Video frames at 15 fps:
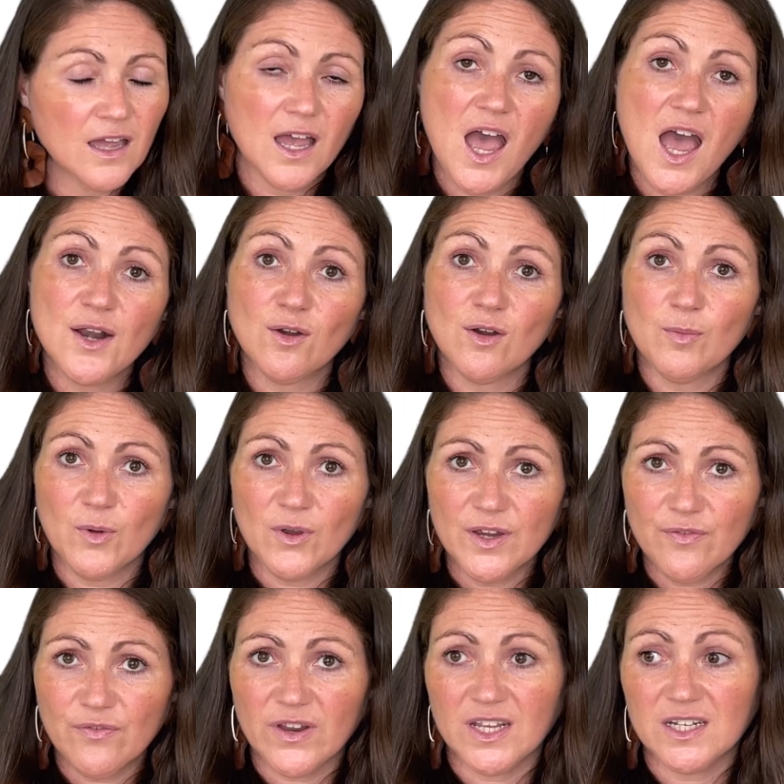and her
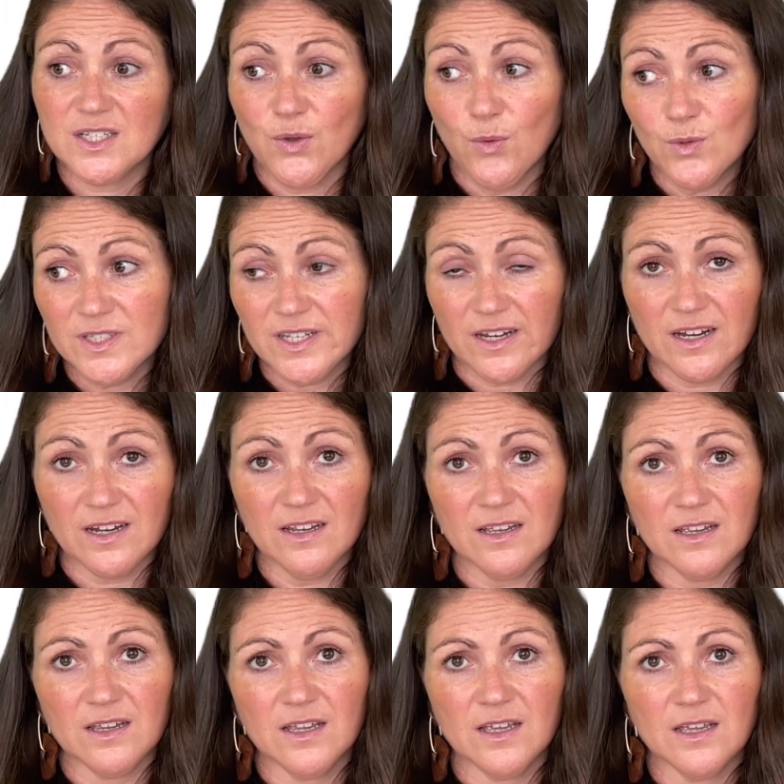boyfriend told her
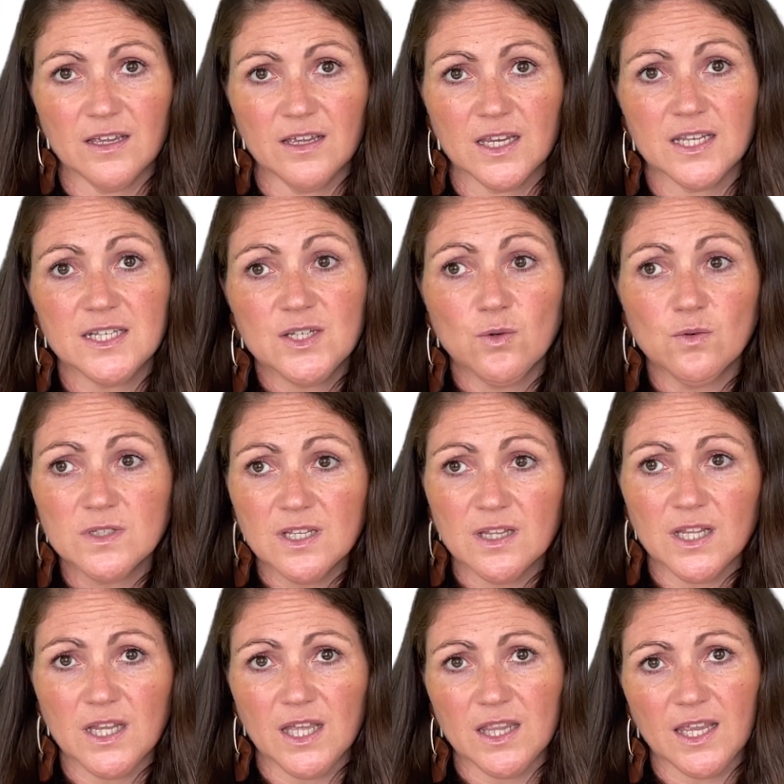he totally
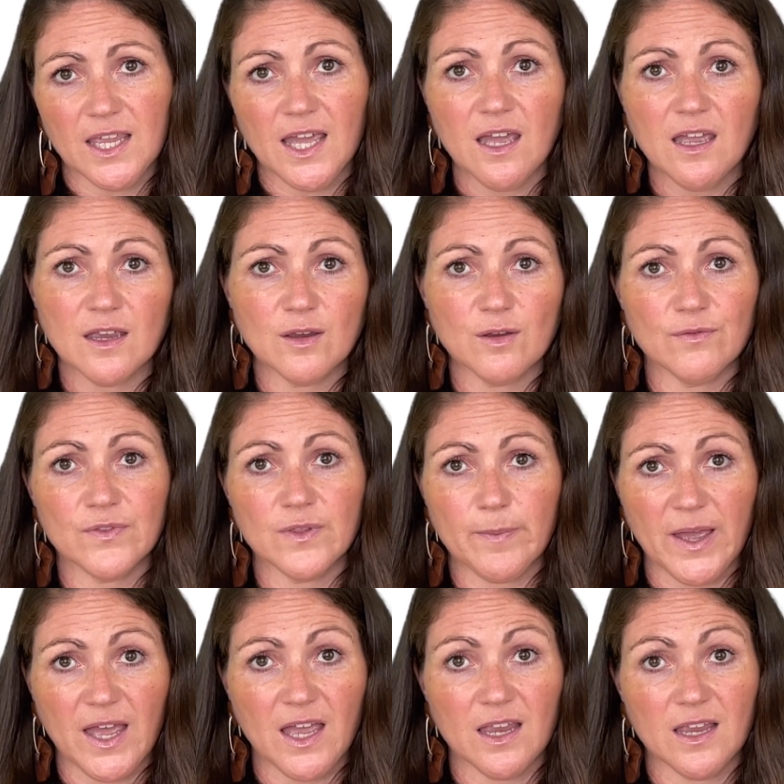let the cat out of the
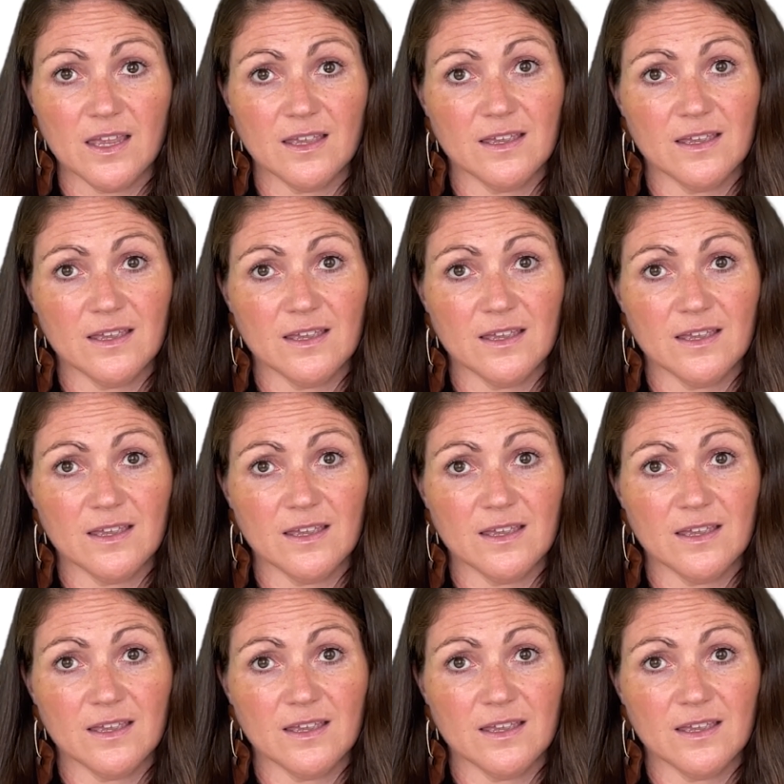bag.